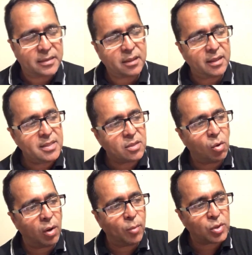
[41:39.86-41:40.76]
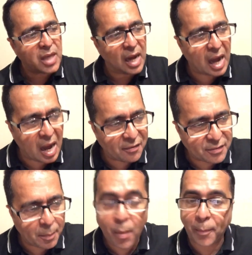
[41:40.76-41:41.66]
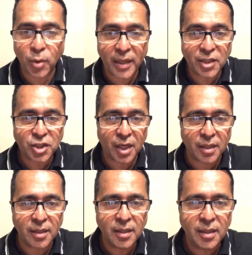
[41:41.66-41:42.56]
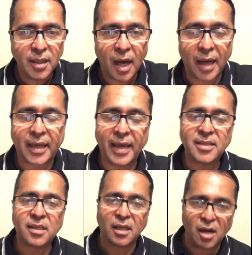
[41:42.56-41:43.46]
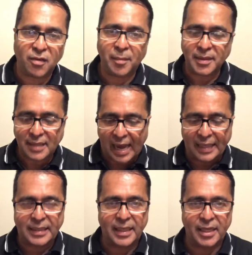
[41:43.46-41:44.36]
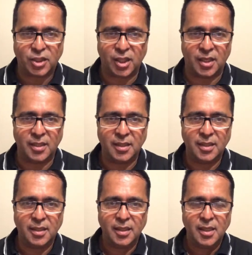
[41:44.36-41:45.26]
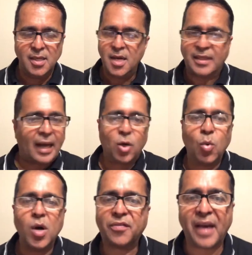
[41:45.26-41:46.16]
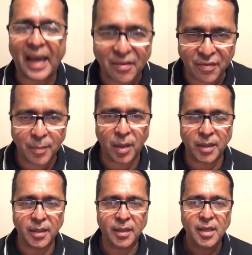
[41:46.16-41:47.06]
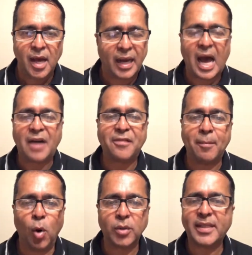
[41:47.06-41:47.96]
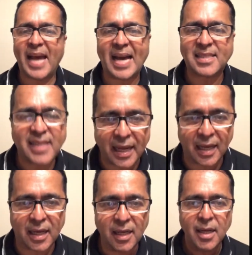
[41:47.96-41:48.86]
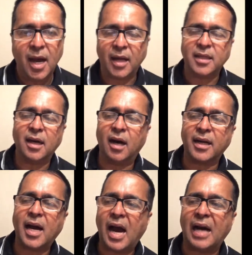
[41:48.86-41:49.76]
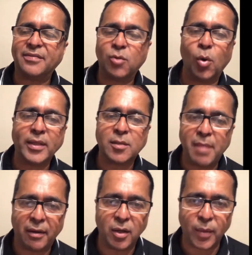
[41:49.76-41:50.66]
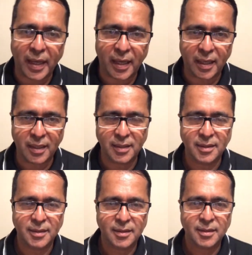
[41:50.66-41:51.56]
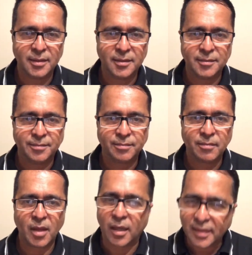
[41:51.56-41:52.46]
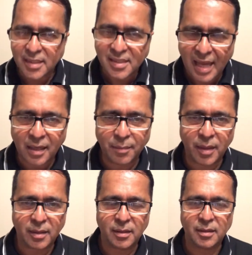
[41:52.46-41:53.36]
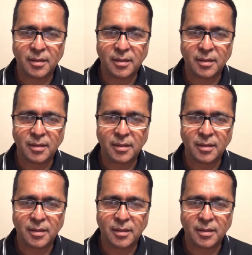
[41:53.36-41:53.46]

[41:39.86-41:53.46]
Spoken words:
it turns almost half the population against the government and the nation. And that don't work for everybody. And half a boat can't sink, and the other half go its merry way. Understand me?